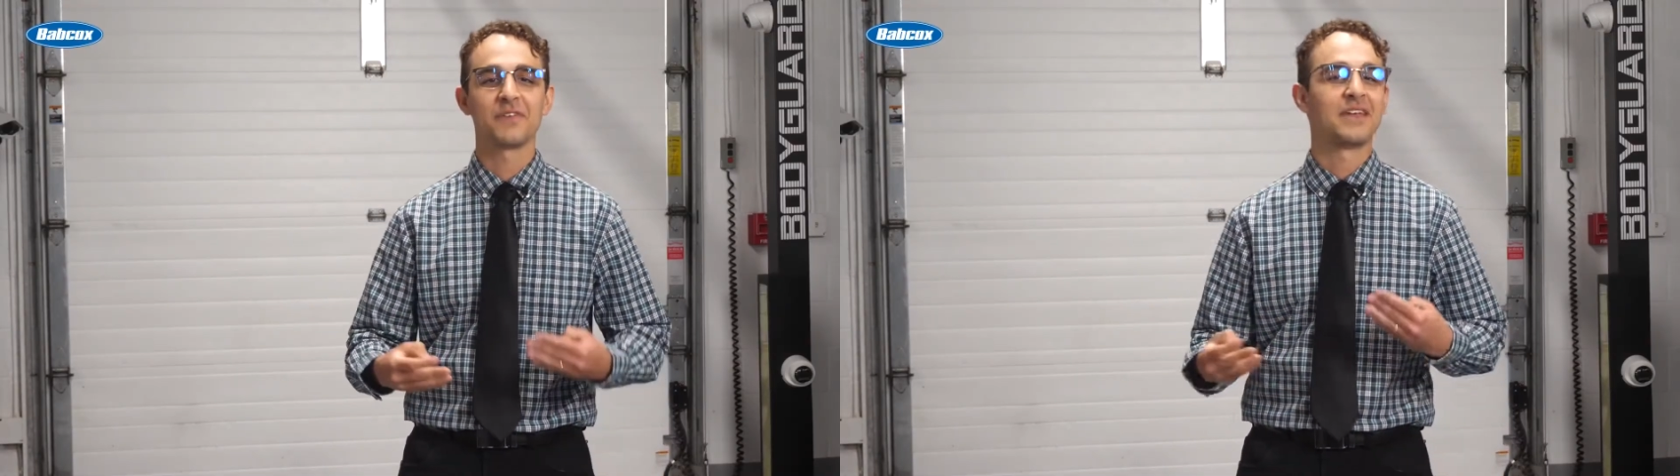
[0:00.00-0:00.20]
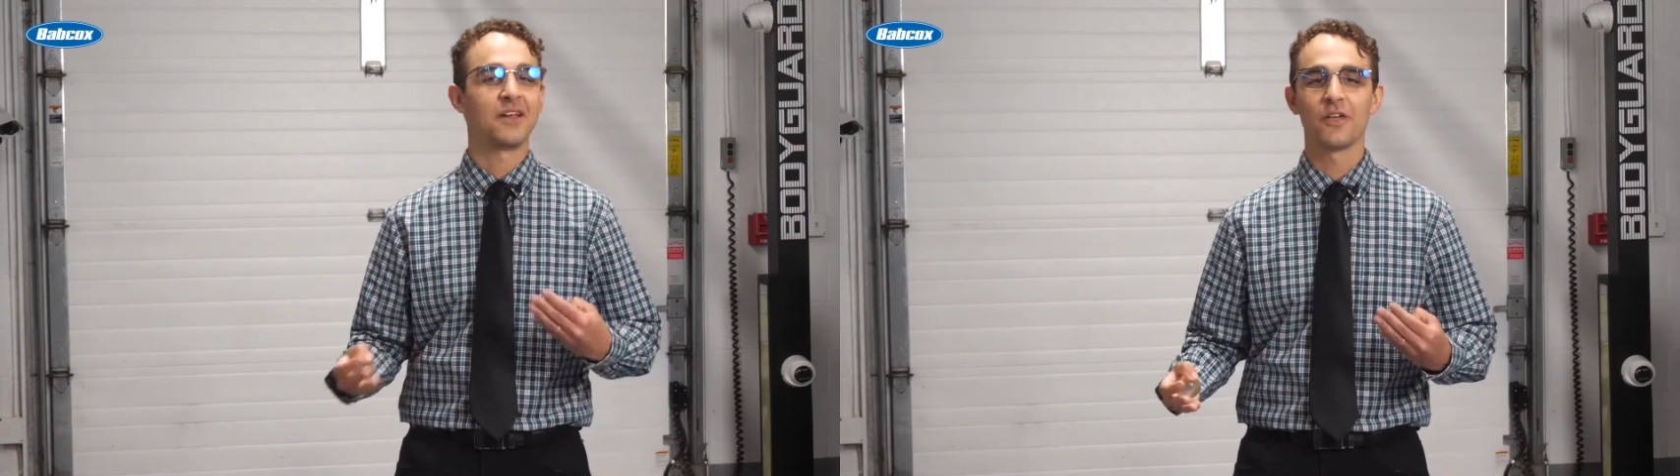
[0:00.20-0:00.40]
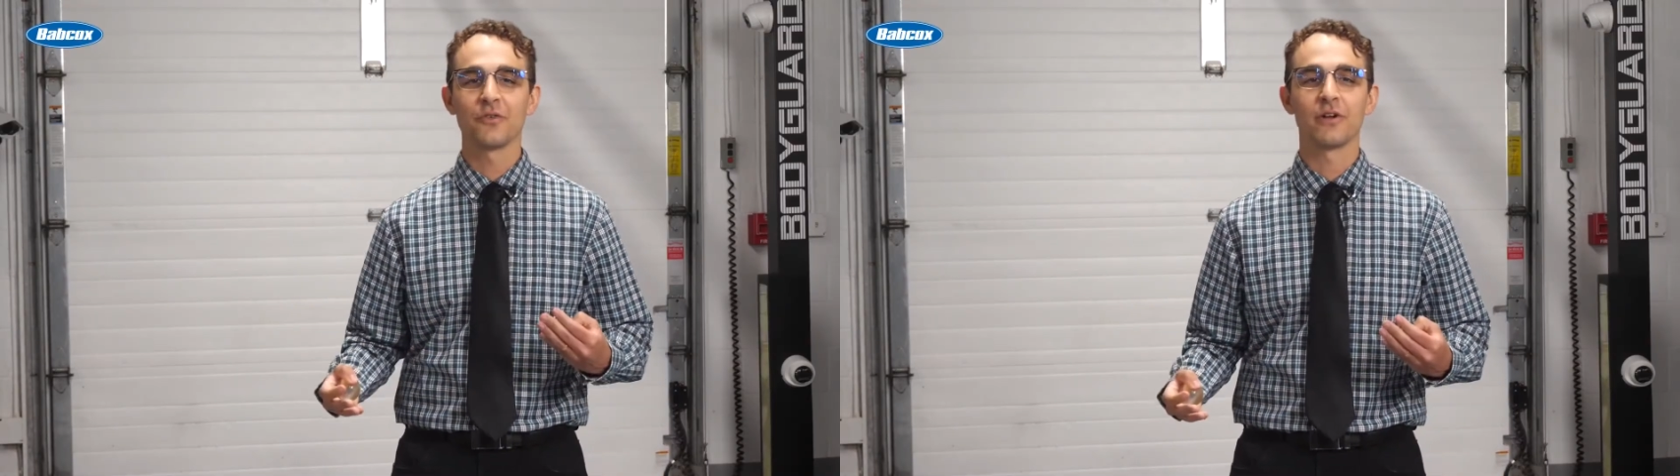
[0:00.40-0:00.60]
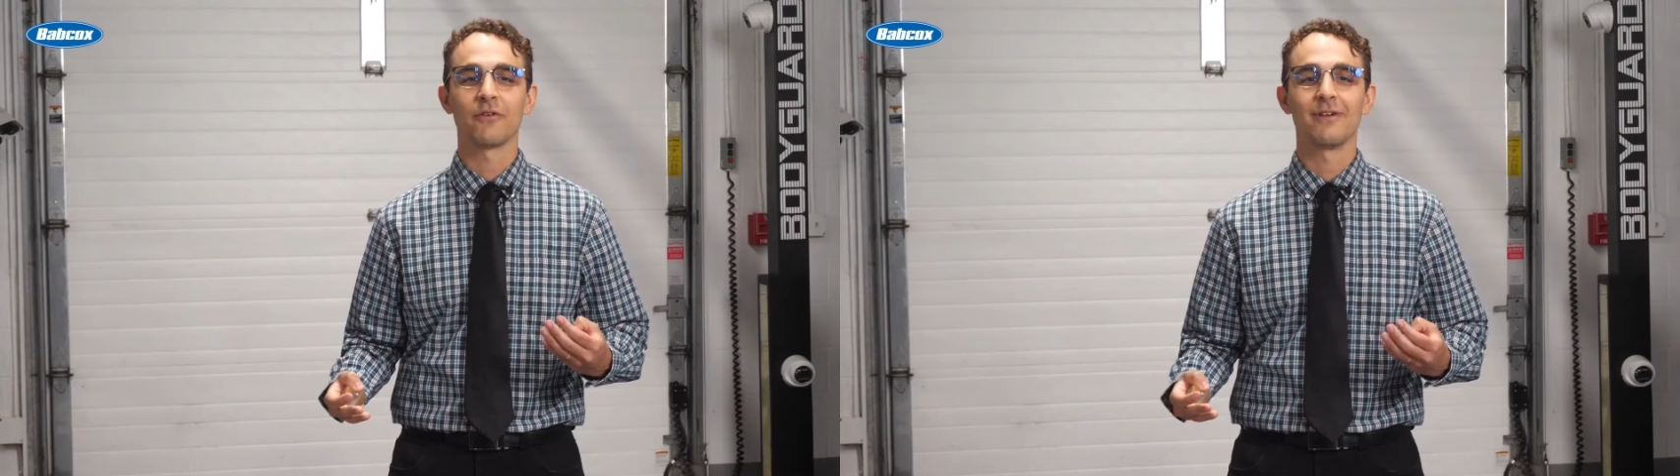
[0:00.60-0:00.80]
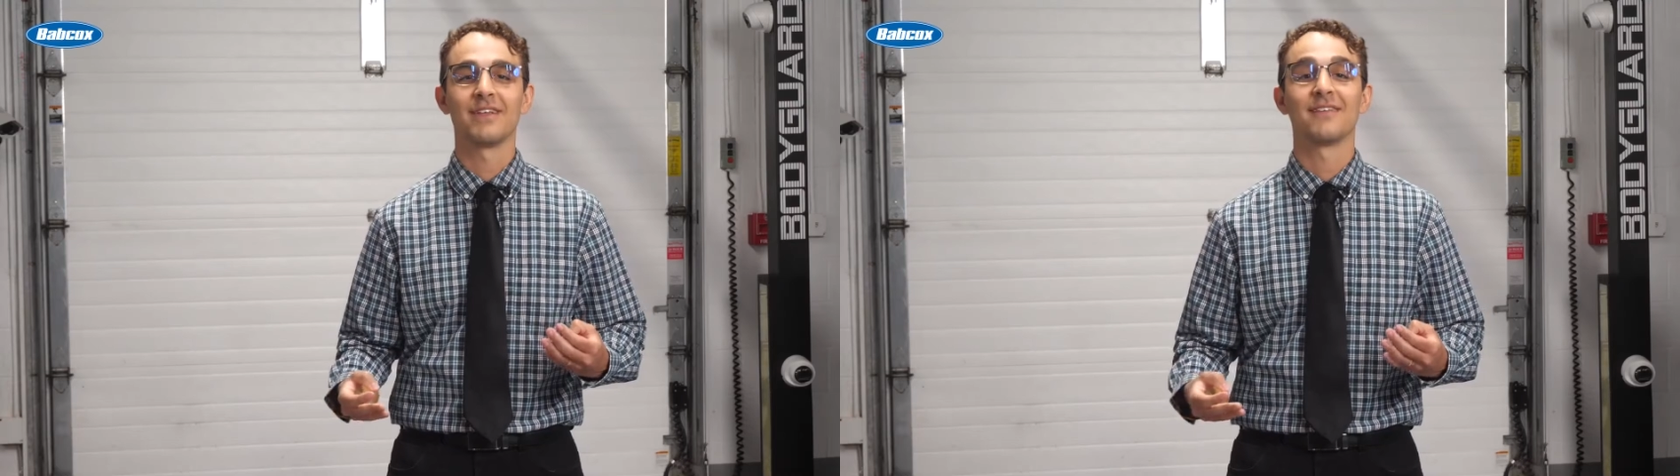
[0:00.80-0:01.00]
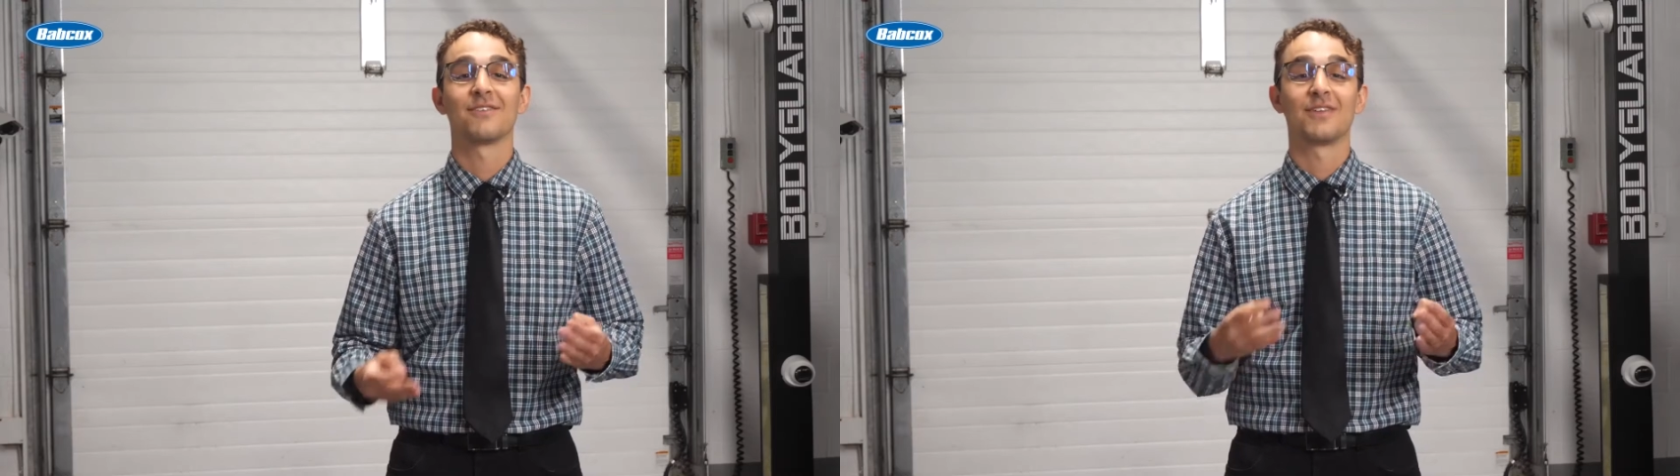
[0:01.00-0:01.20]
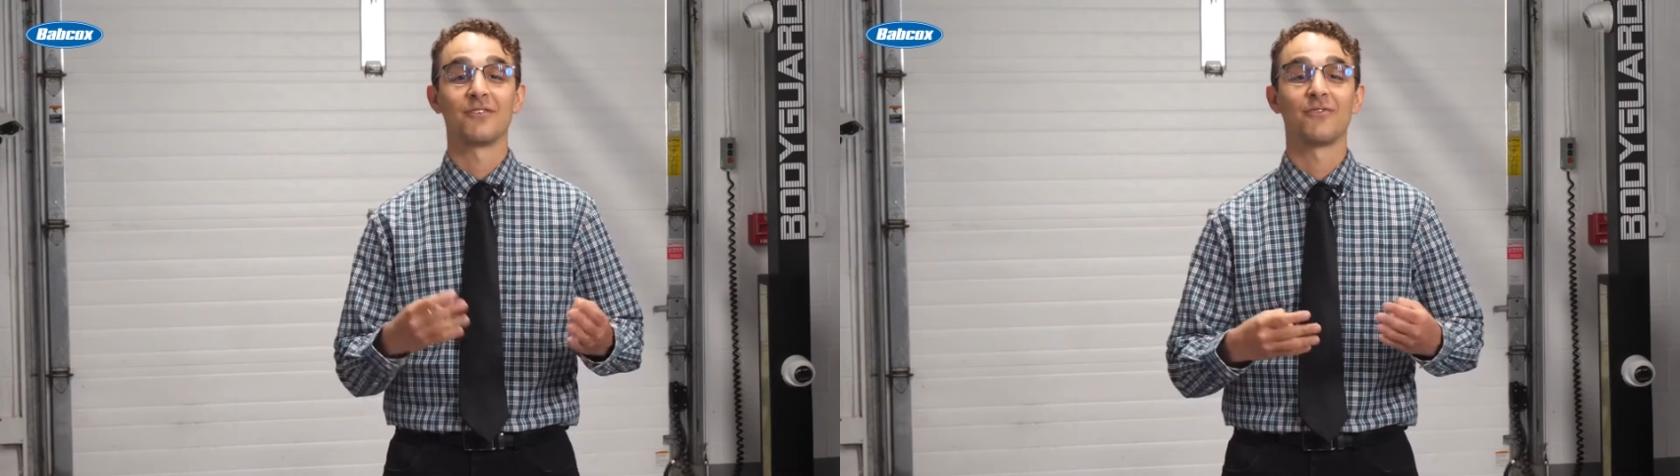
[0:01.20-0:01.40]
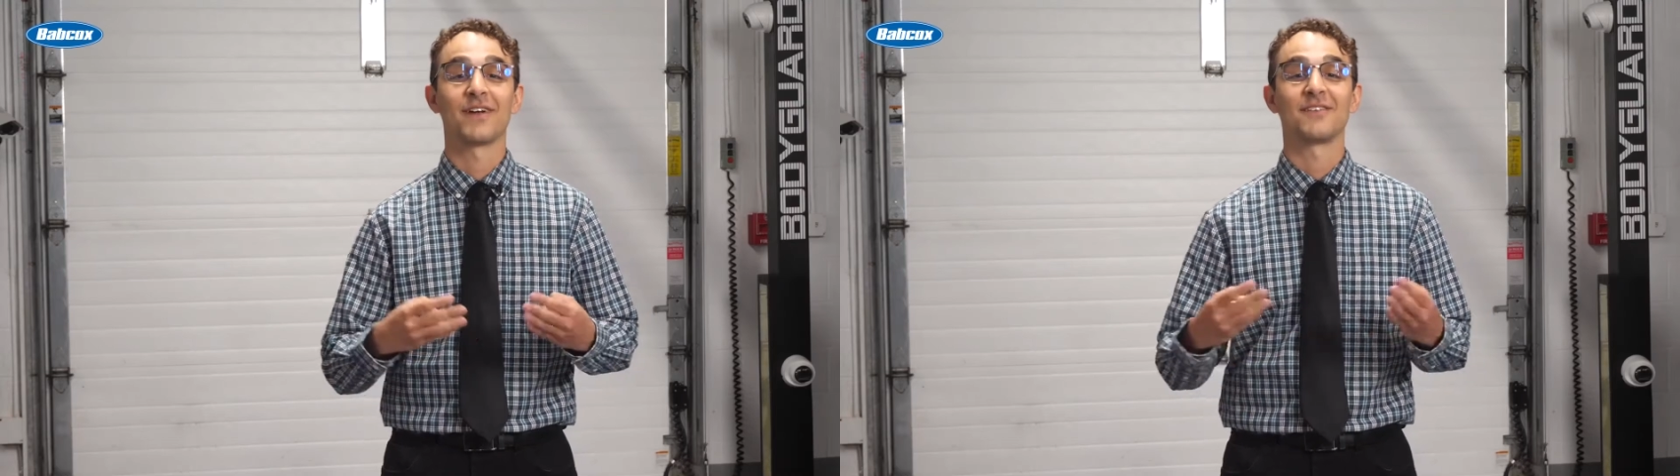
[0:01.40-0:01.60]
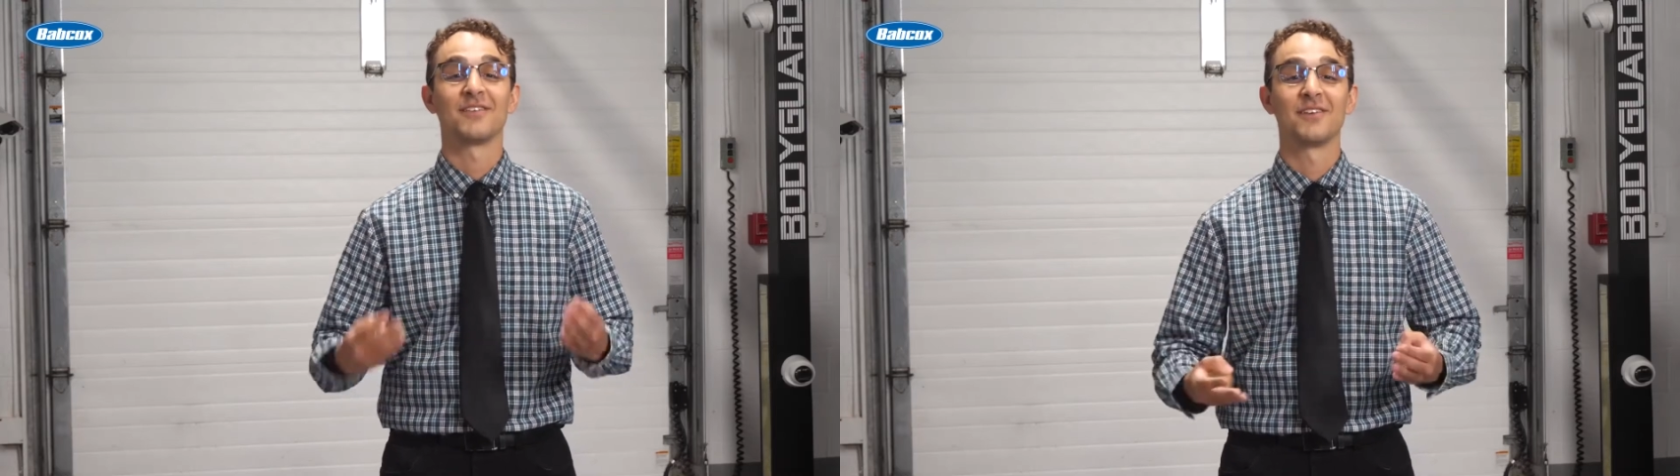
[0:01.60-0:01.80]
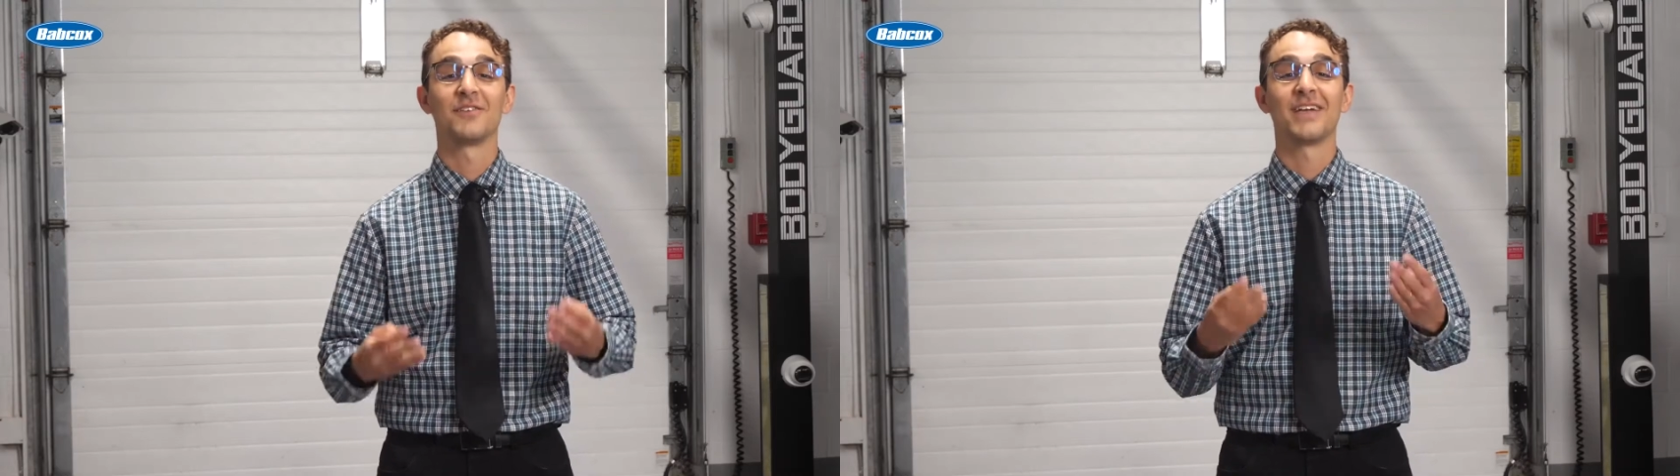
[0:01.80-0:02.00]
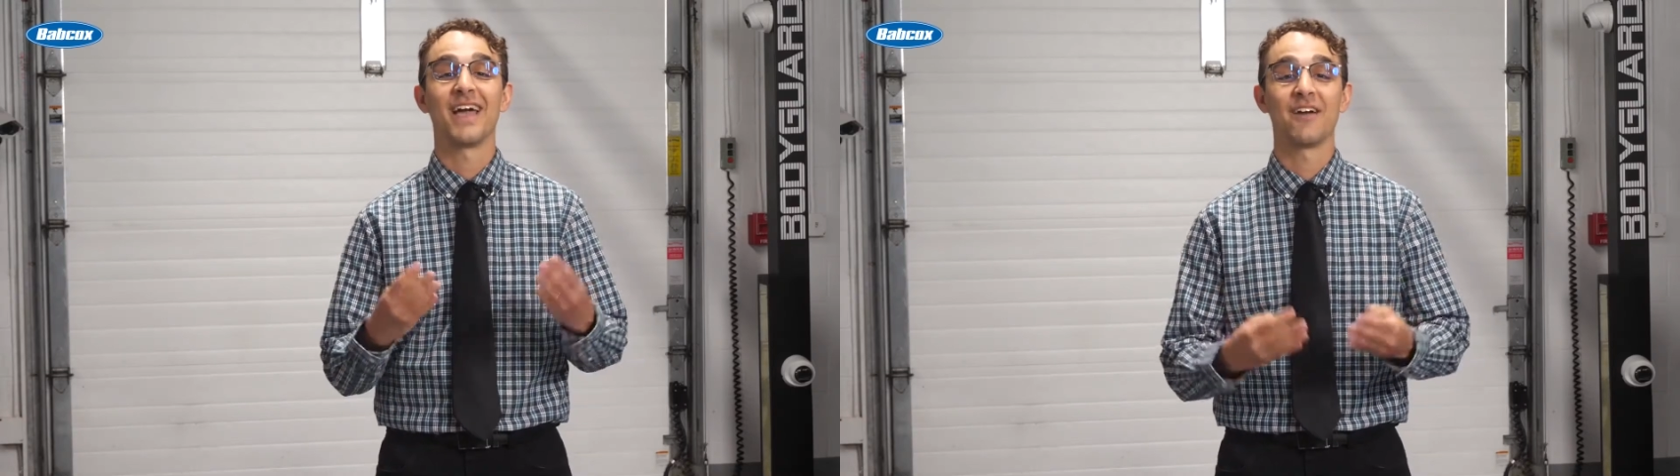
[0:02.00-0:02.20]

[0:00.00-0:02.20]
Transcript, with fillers: and other ingredients that affects nearly